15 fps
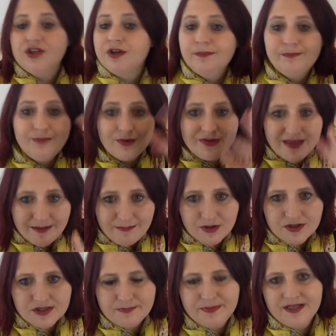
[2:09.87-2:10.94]
You can put them
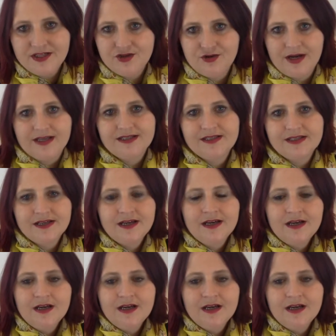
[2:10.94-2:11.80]
onto Pinterest.